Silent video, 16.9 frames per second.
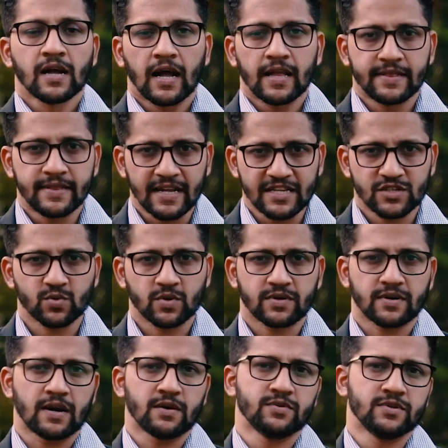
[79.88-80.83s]
and that's what
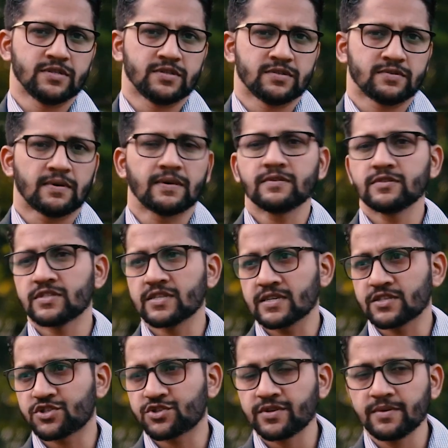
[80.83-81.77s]
Rahu is. Rahu is an
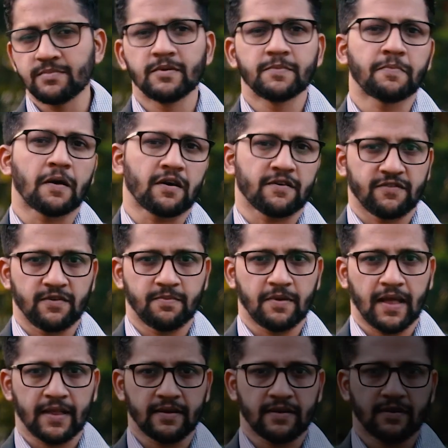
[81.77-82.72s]
extremely powerful
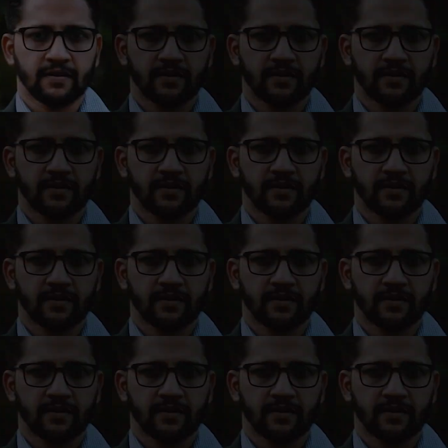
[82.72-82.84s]
planet.